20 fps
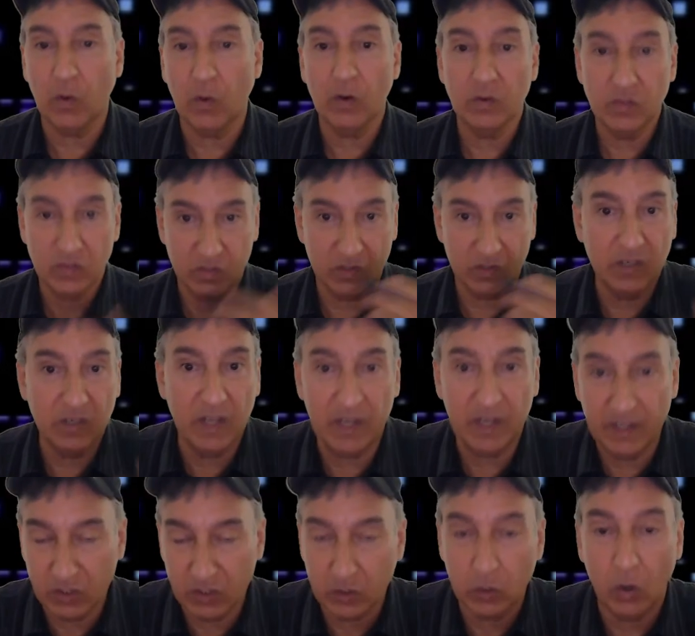as
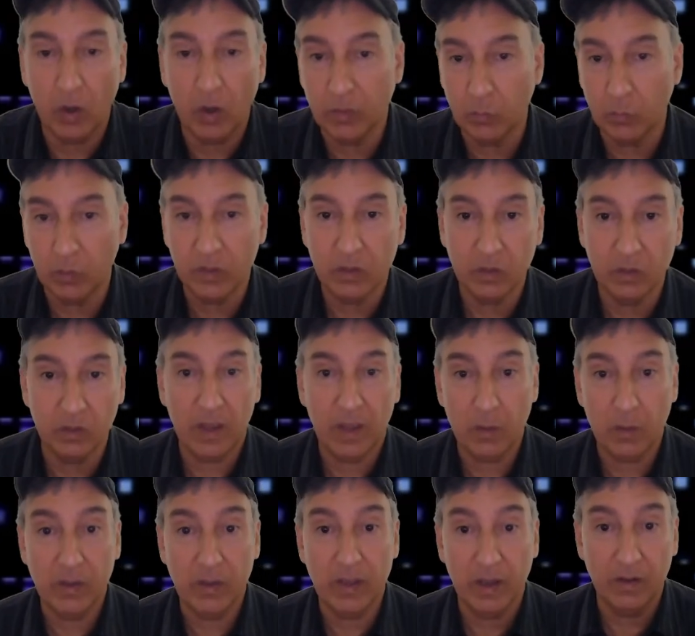getting started with
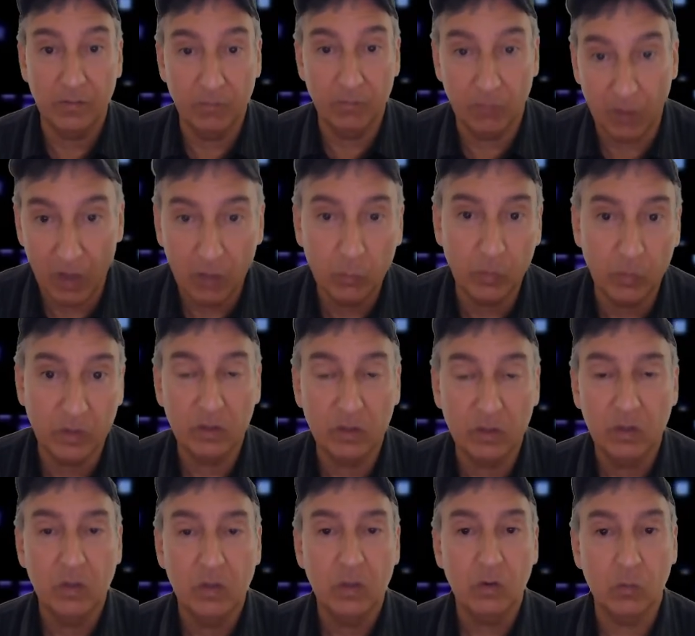how I got involved with
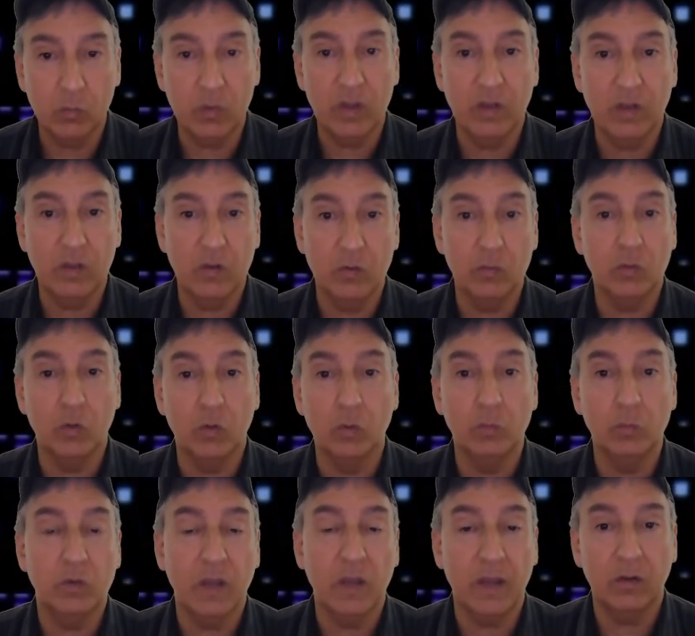creating a
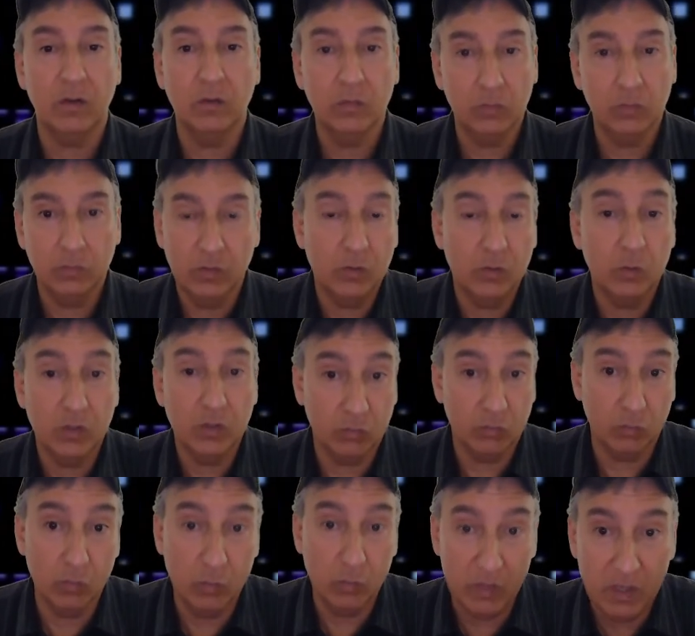YouTube channel, it was
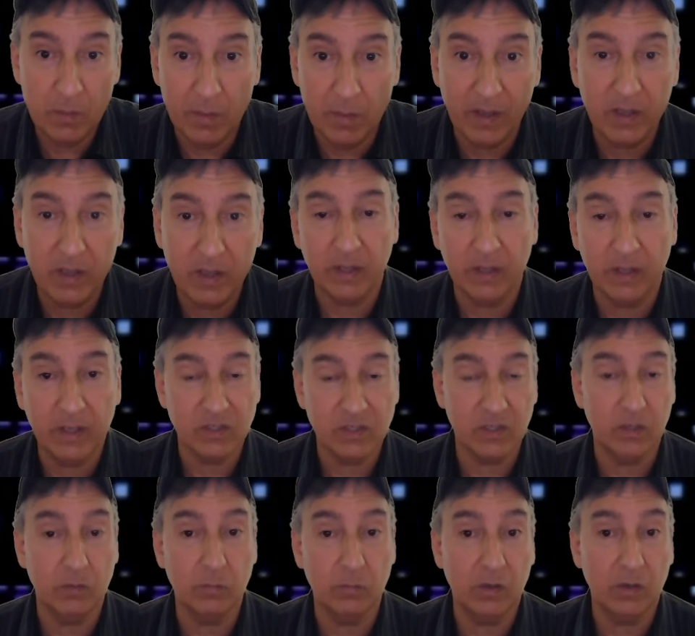through eBay, like I
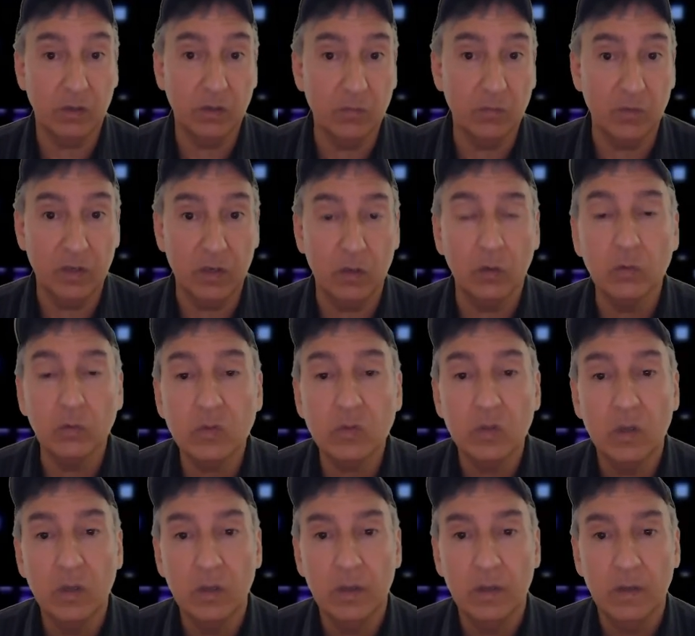said in my other videos.
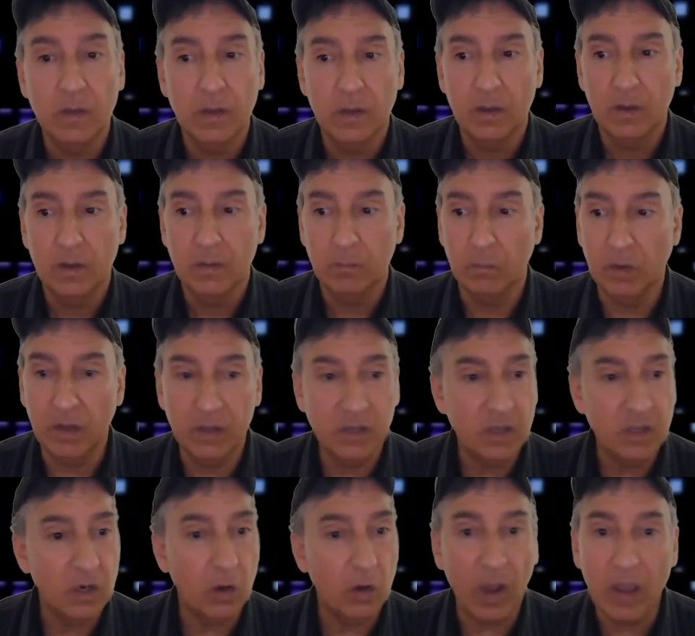But,
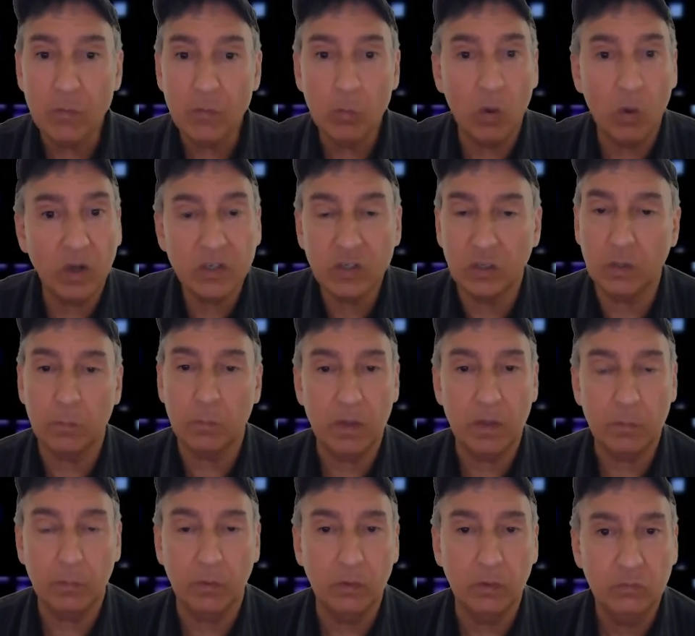you know, I watch other
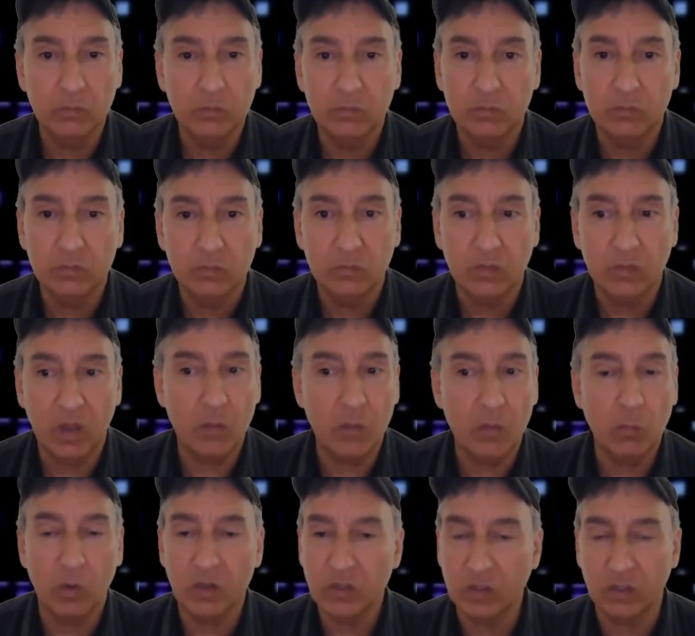people. I
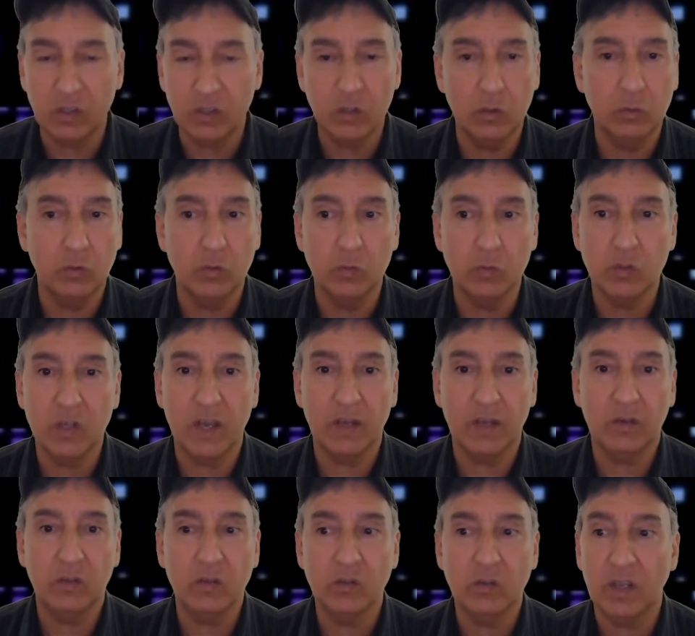watch other YouTube
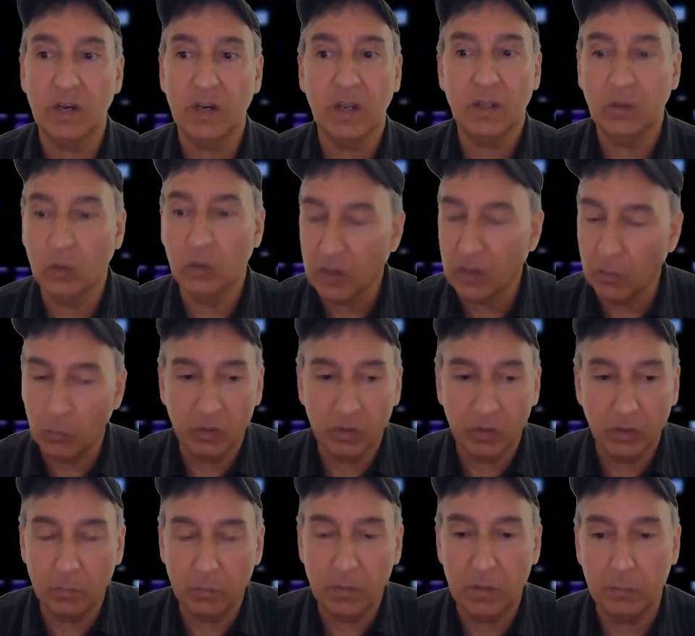channels, and I look at what
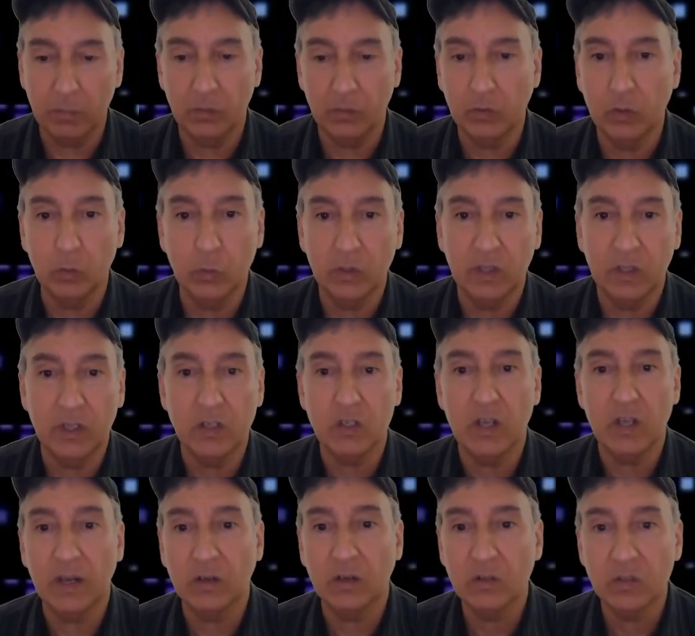other people do with their
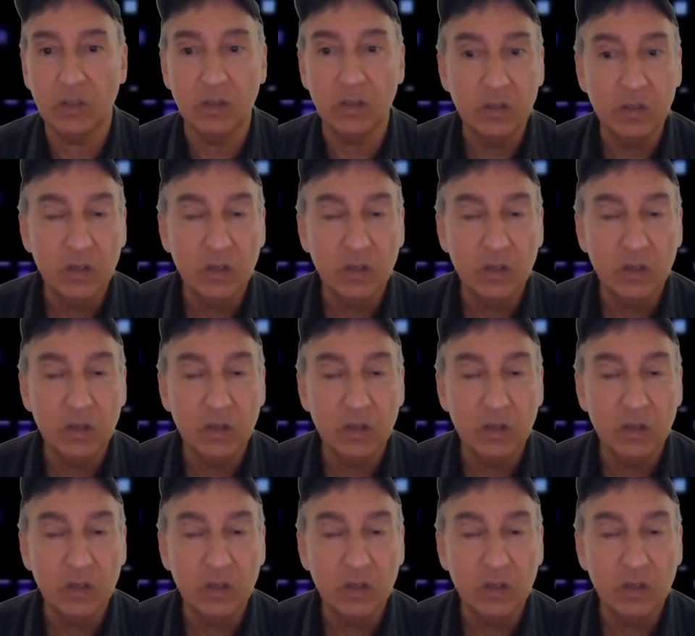channels. And